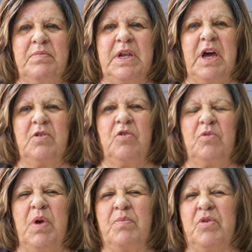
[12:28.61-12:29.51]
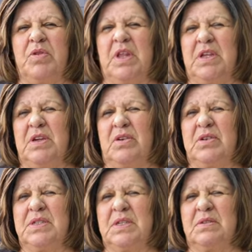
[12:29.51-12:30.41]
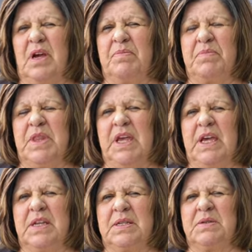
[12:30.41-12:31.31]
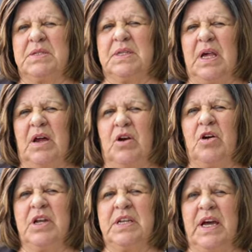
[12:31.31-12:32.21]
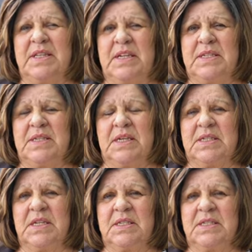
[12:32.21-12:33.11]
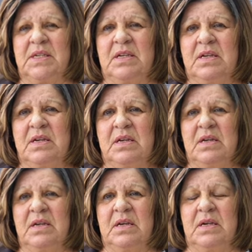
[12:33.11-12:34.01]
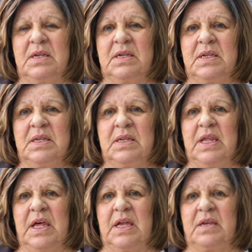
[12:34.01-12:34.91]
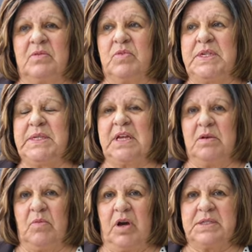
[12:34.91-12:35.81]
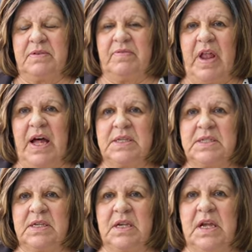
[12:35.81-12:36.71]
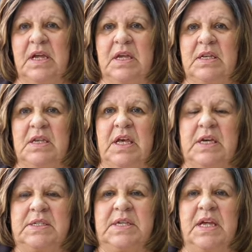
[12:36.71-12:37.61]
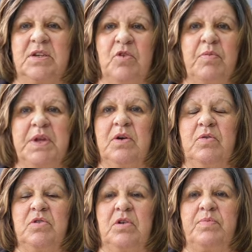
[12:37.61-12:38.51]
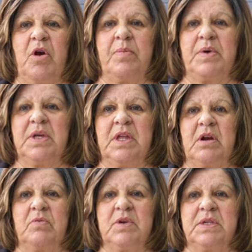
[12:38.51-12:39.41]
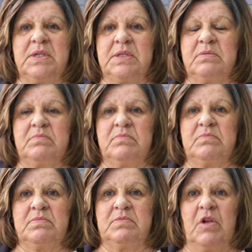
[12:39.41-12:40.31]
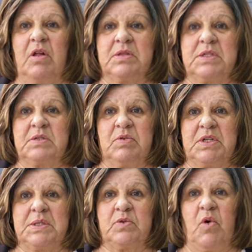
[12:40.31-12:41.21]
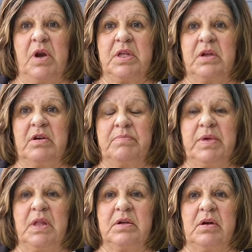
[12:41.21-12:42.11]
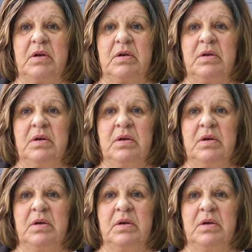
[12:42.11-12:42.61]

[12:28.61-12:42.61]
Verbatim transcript: But I don't remember the years. I'm thinking it's uh, early 1960s. Then we stayed in Moccasin Flats. And like I said, nobody owned their property there. We just all just went and squatted there and built our